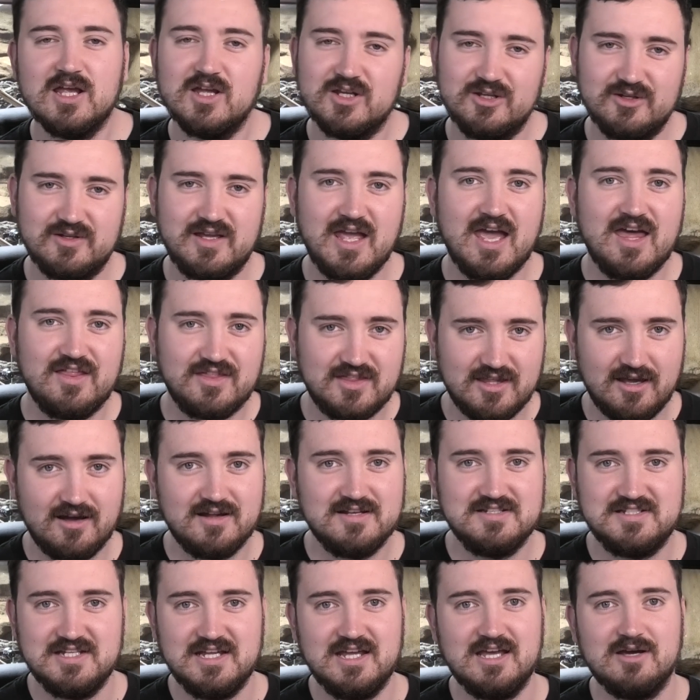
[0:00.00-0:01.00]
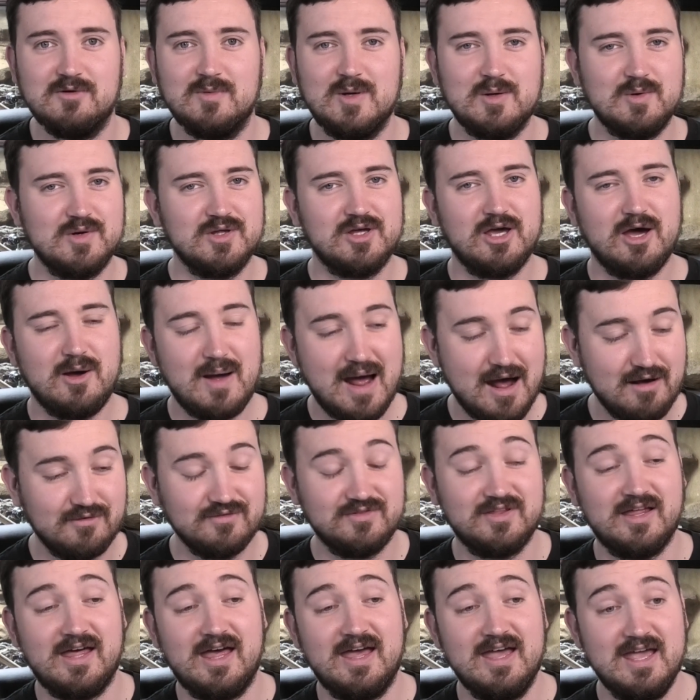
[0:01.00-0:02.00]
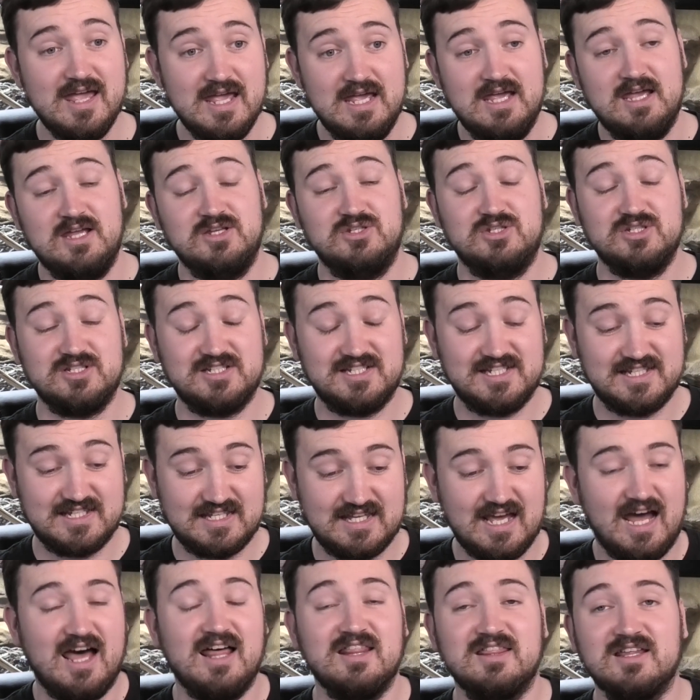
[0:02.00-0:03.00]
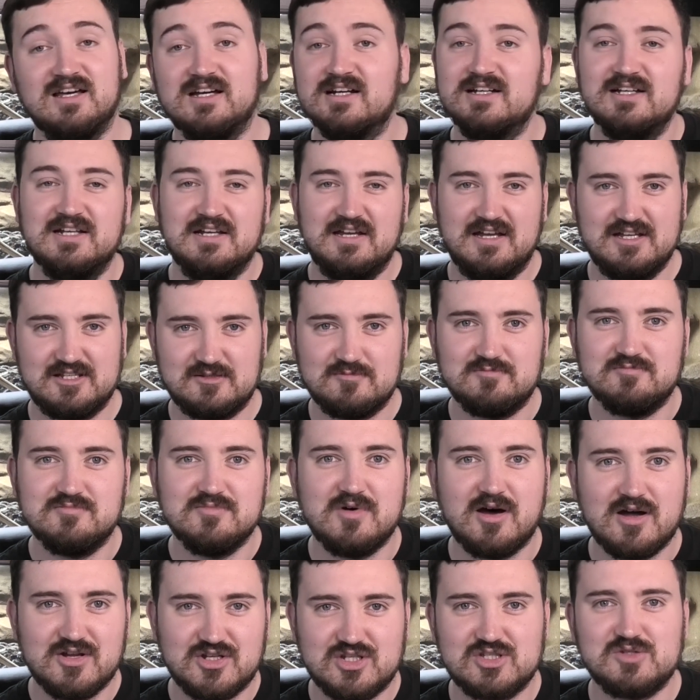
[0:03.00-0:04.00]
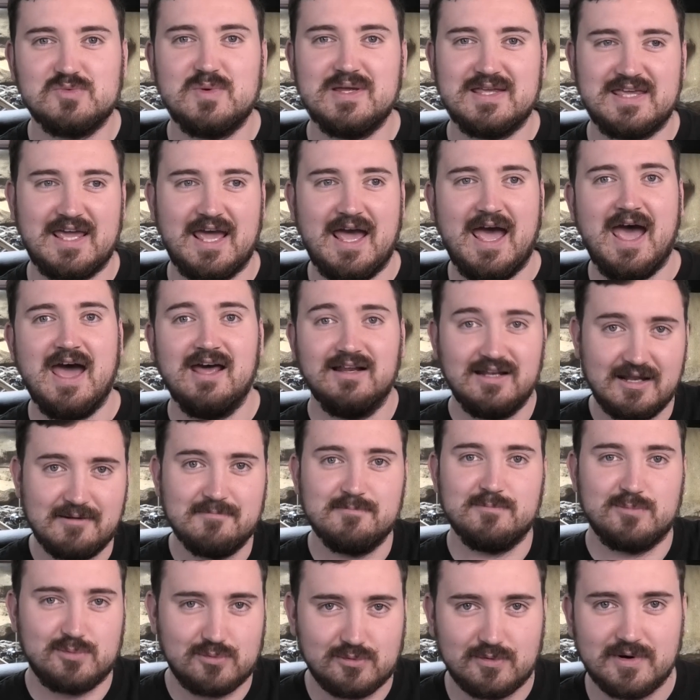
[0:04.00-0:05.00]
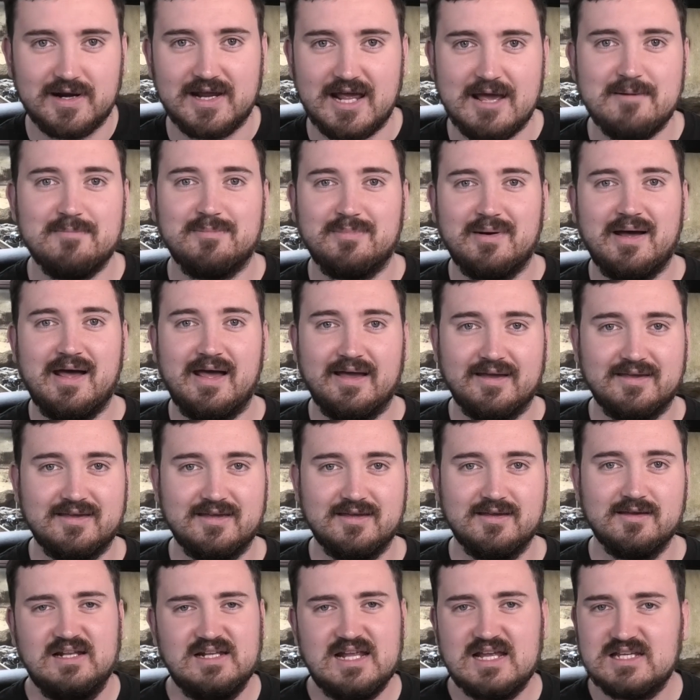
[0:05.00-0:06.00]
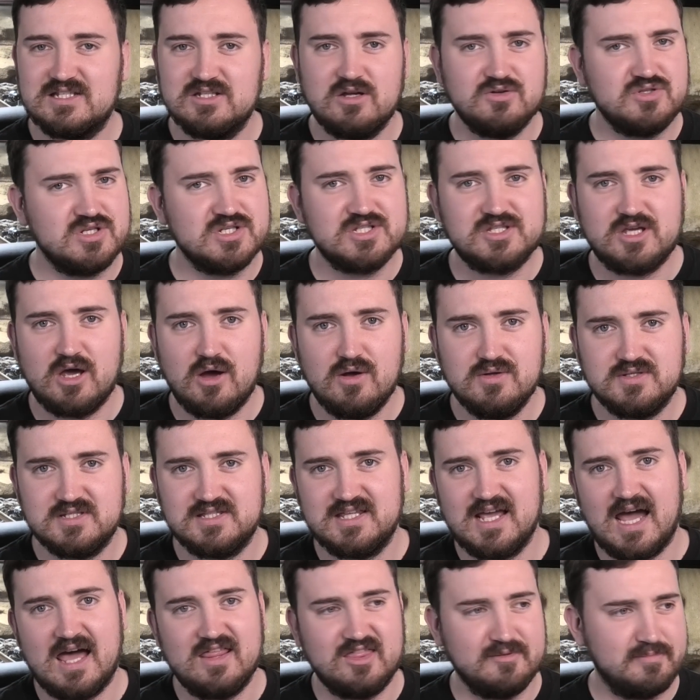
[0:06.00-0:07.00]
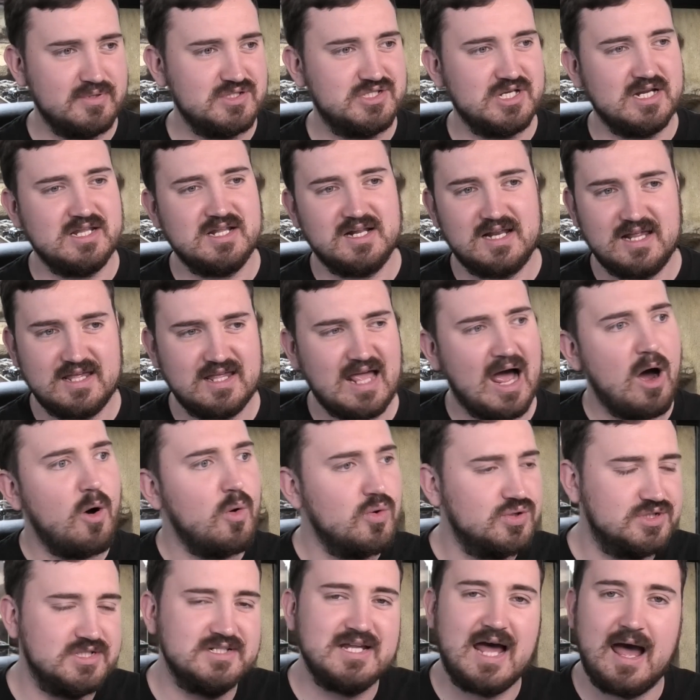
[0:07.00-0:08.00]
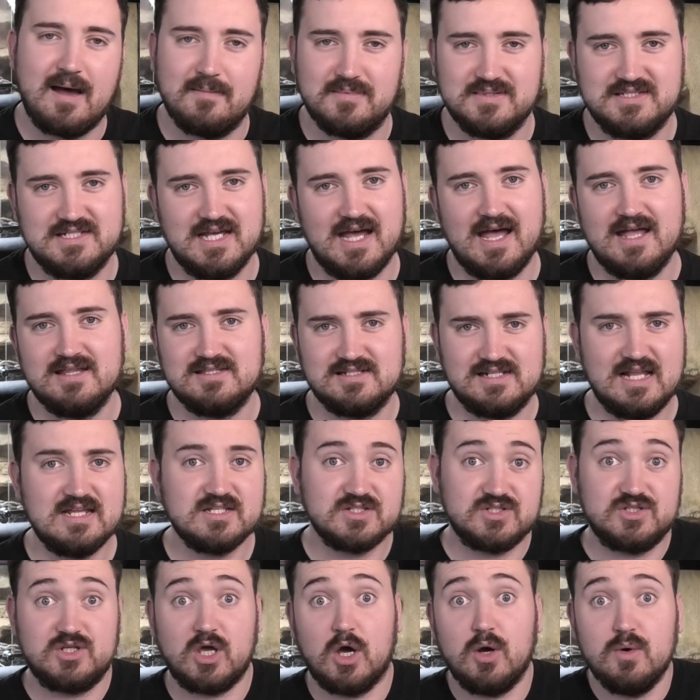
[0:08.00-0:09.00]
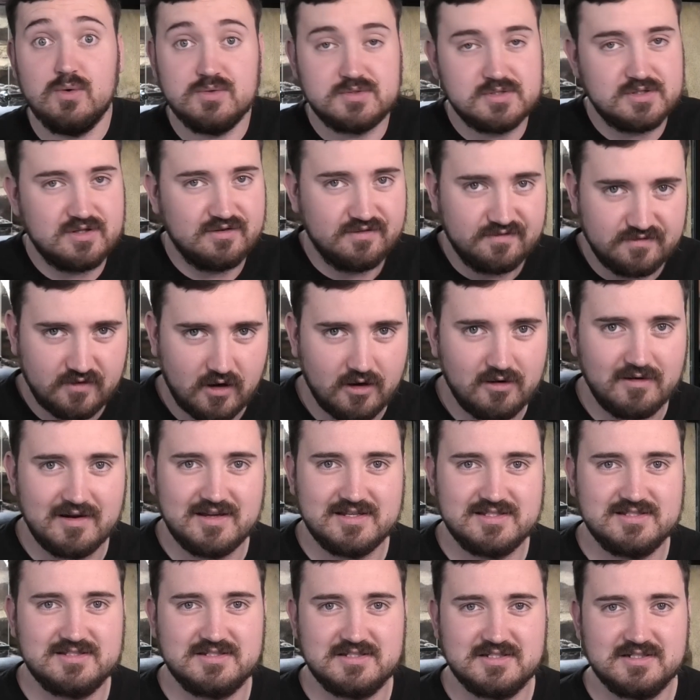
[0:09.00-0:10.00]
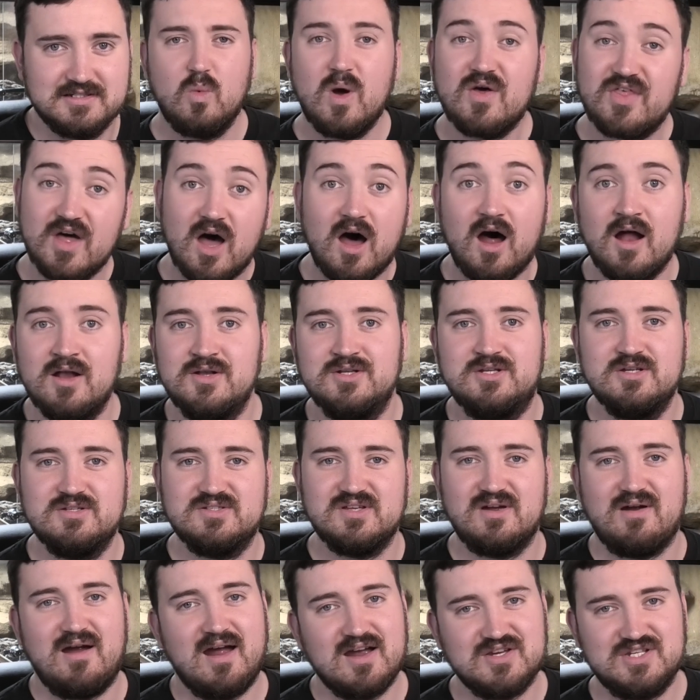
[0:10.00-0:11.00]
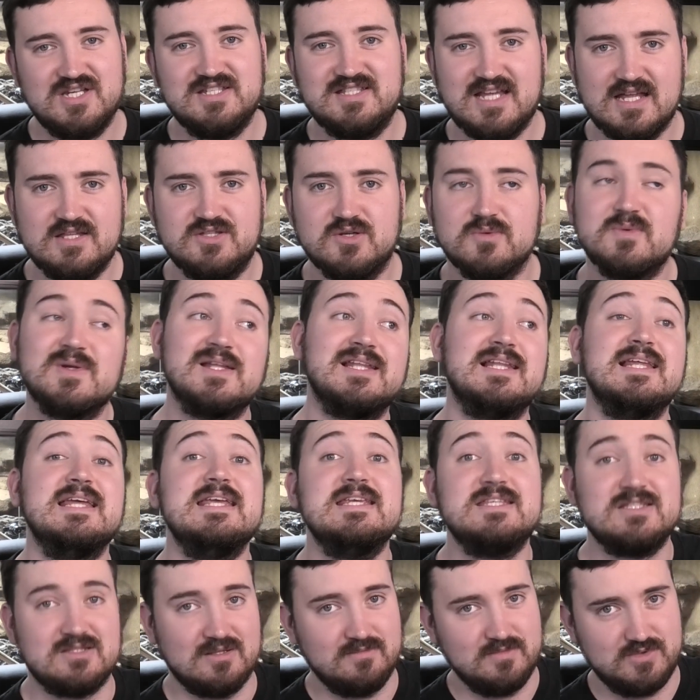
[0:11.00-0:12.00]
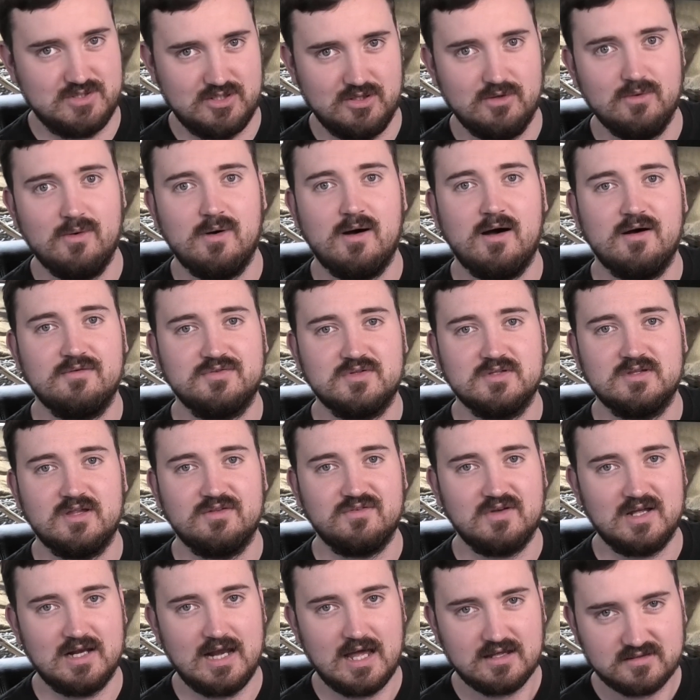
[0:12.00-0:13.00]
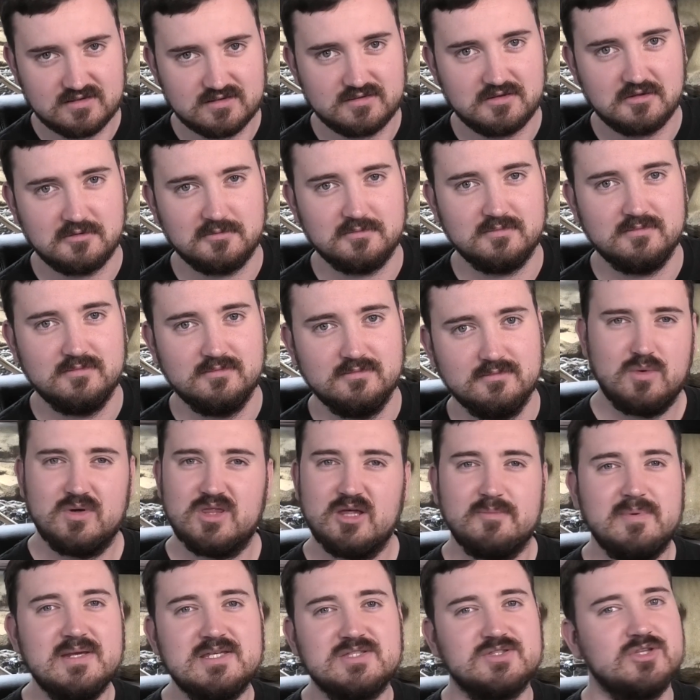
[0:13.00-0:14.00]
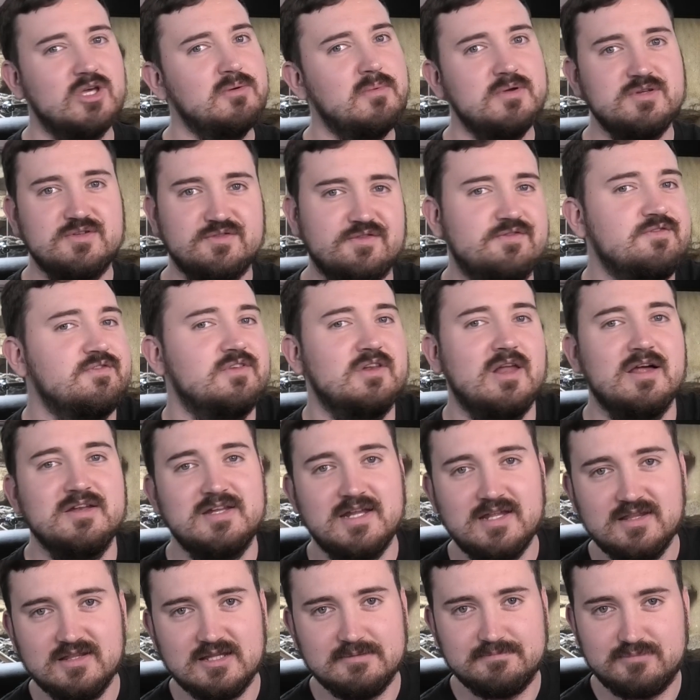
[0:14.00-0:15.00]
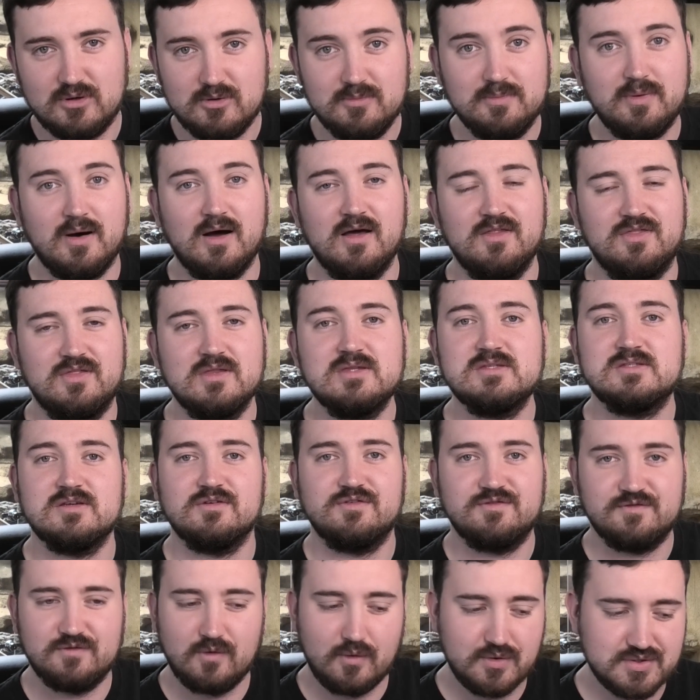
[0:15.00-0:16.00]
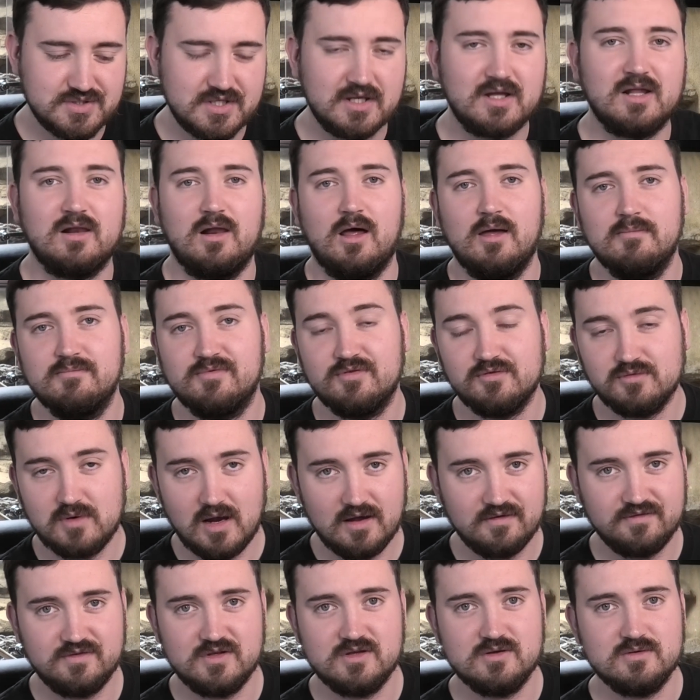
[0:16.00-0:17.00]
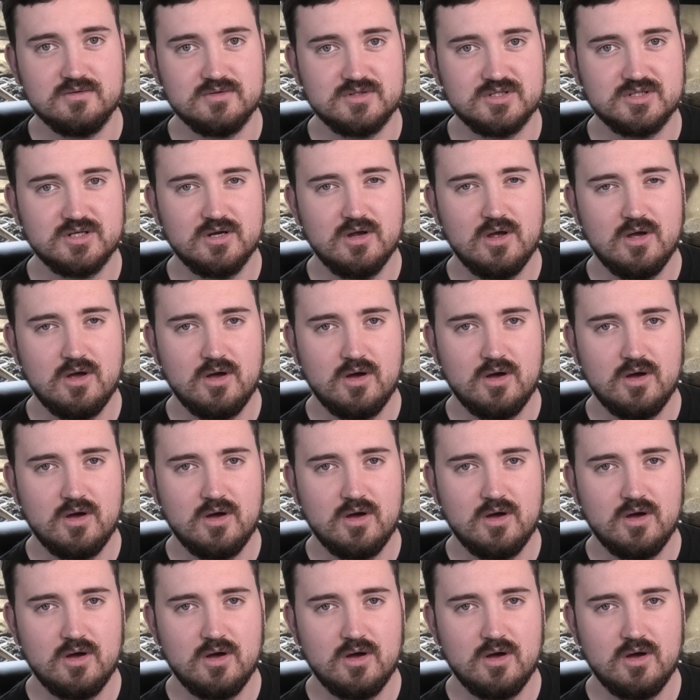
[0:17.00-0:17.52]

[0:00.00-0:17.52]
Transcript: You get the idea. We want to go out there and just gather as much as we can and bring it back. Let's not just go to the anthropogenically altered habitats. Let's go to the forest where the hunters are actually said to release them to after they've collected them. Will there be so much flooding that ball pythons are forced to climb for refuge?